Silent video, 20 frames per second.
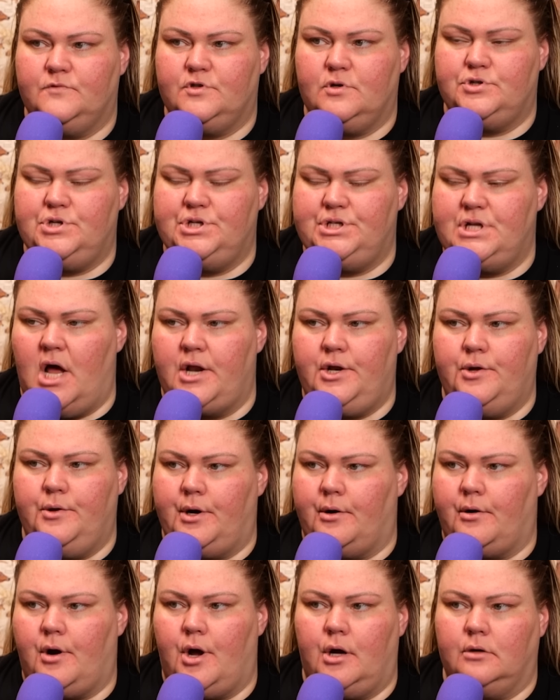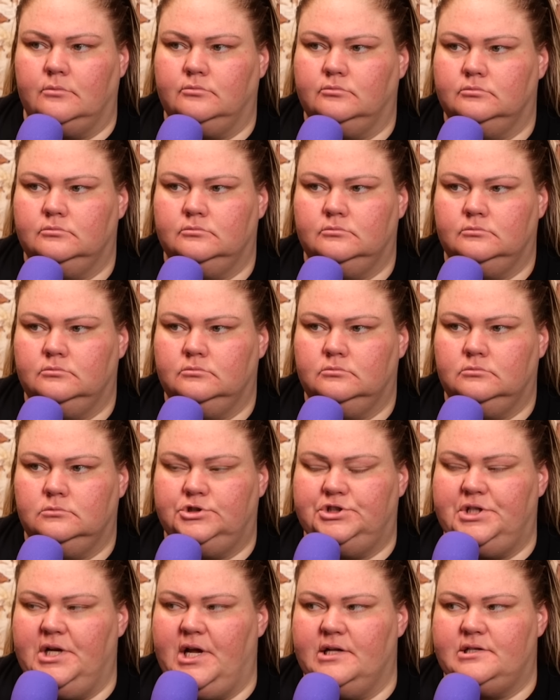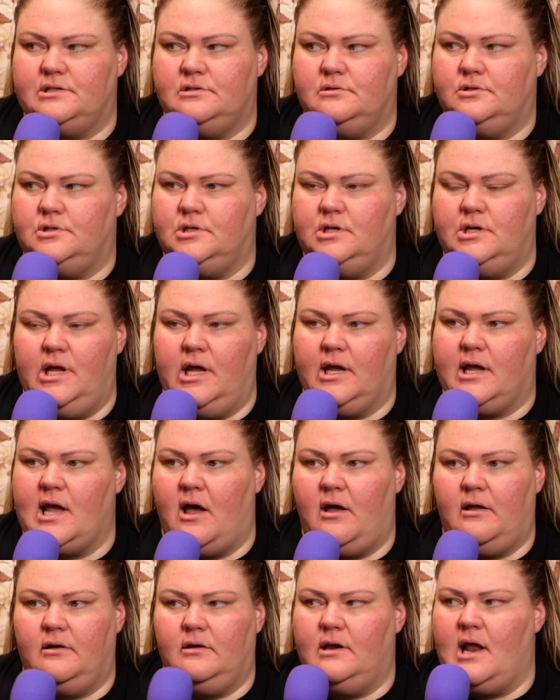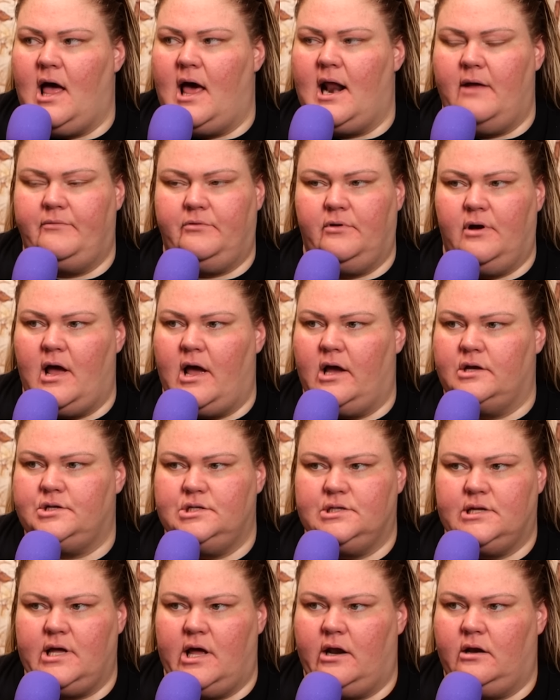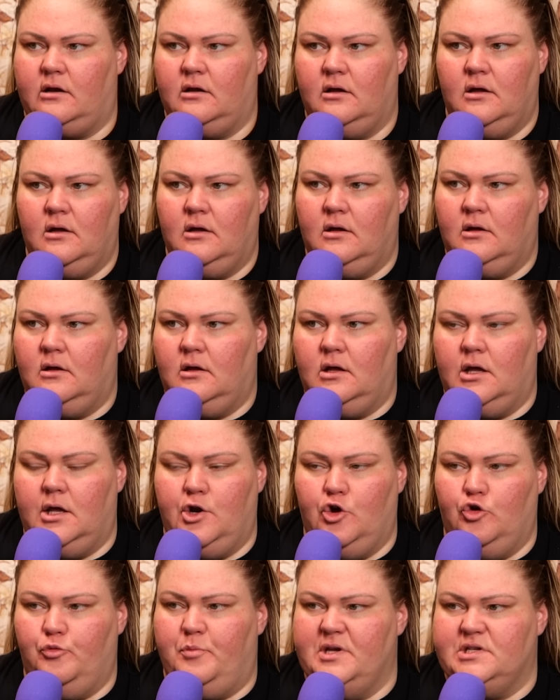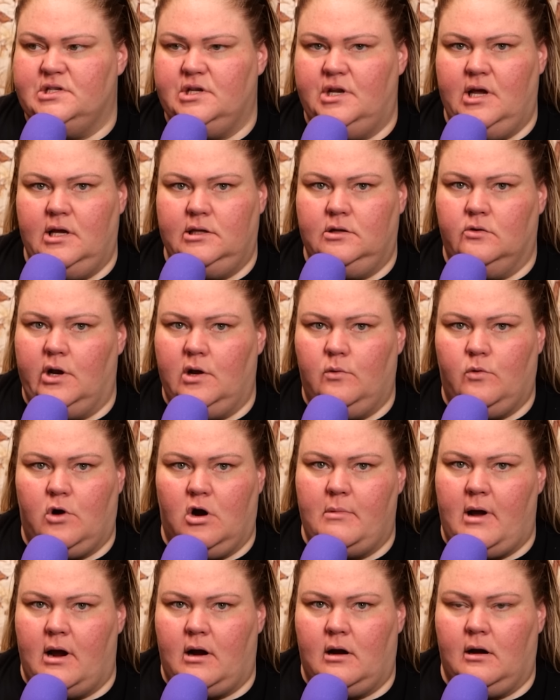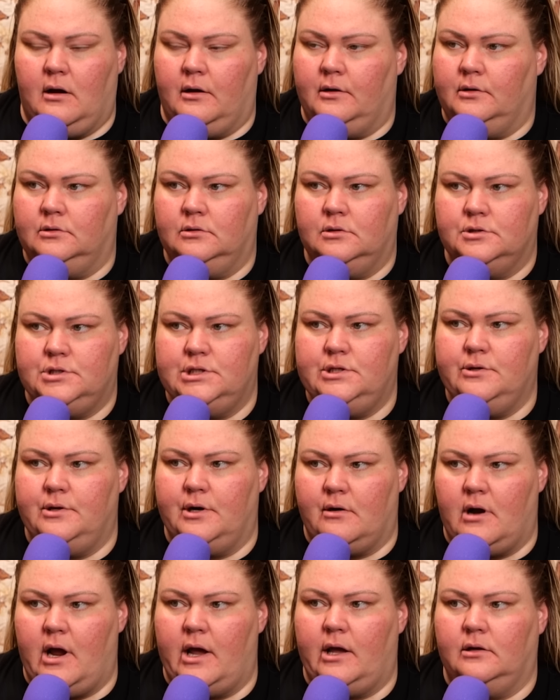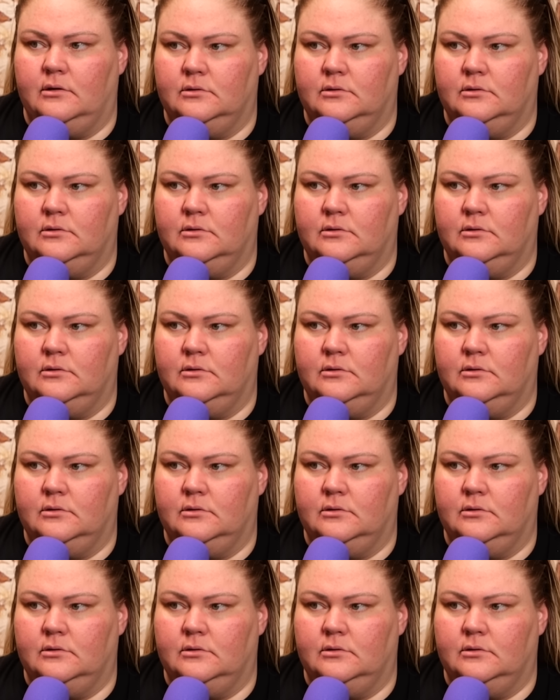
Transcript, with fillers: So she's not doing it wrong. She gets dick out night after night. She's got a new piece of dick. Don't even worry about her. She's doing it right.